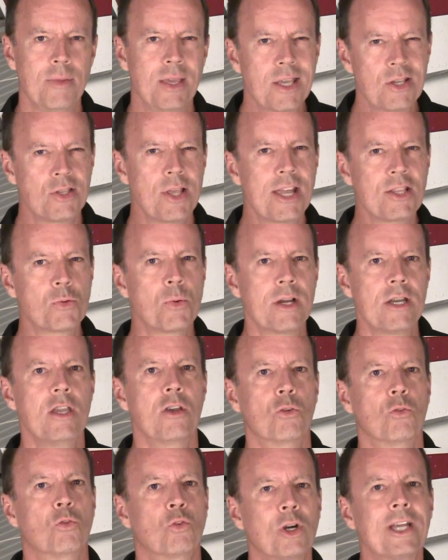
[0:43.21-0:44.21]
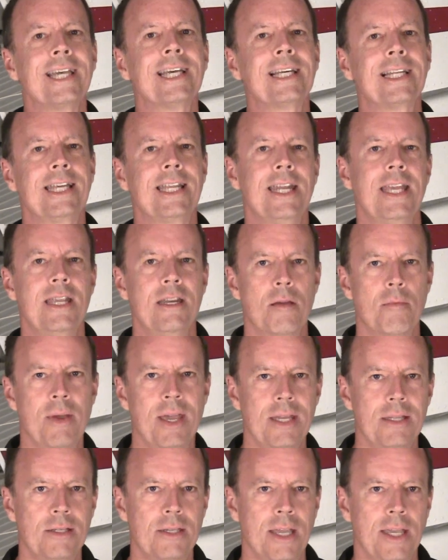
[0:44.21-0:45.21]
because that's when you really need to
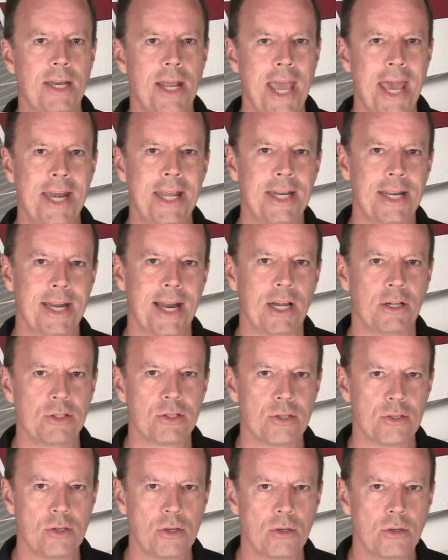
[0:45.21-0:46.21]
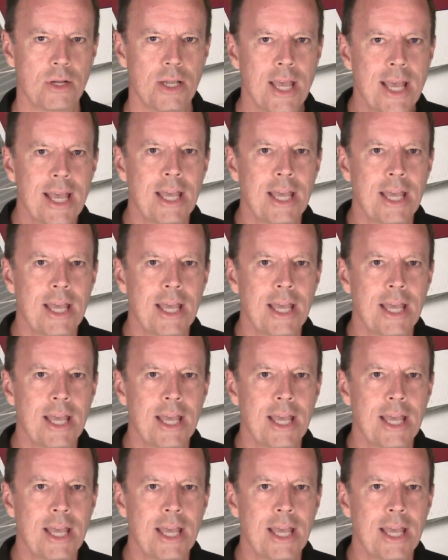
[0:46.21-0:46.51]
maintain heading and altitude.